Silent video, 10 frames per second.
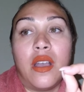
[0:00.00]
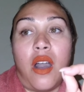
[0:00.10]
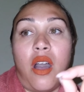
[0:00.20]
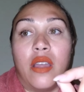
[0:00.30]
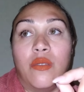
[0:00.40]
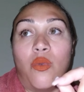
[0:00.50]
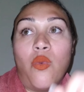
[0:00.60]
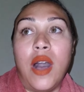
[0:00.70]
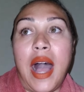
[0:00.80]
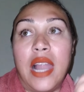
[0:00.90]
on
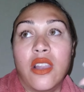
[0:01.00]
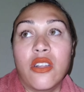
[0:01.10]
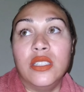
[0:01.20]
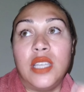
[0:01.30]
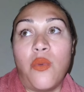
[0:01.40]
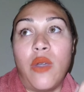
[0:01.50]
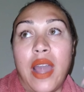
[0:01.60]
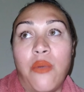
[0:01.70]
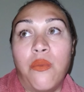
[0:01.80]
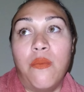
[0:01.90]
what I learned and what
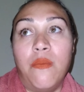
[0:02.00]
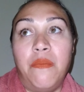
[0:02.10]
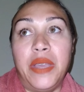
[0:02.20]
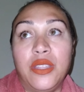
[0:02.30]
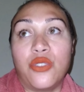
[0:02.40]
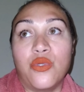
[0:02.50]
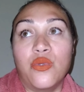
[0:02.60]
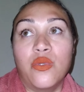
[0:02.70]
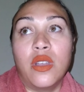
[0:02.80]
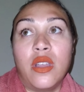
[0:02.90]
I've been
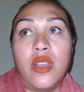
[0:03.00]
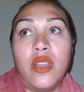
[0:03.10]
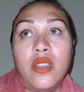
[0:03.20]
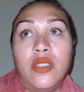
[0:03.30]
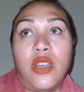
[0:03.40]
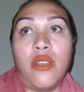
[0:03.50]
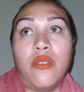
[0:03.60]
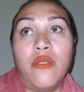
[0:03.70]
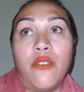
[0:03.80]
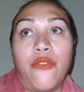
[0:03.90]
through
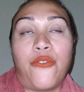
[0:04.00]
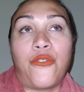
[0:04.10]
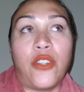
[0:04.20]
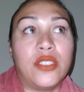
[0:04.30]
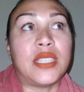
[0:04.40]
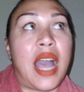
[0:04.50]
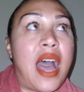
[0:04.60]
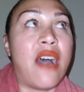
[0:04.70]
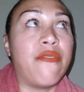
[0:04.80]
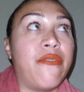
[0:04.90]
the first
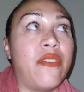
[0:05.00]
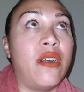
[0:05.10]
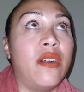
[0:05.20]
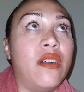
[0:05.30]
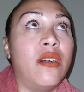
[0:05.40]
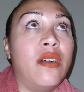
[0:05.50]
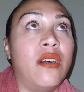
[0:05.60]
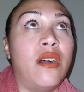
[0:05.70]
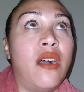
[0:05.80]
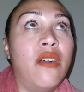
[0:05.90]
half
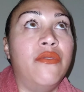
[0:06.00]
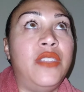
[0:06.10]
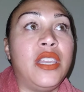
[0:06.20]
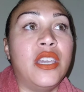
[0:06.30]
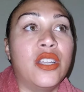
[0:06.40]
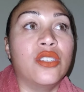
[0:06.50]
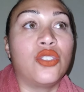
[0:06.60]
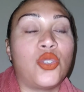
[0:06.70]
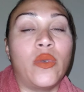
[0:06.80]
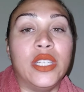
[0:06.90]
of the year
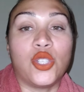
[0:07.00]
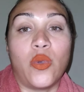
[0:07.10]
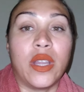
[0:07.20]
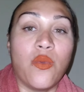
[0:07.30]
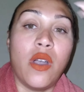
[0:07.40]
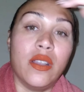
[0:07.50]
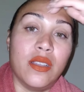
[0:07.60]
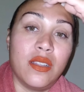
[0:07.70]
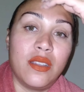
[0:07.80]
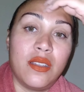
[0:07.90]
2021.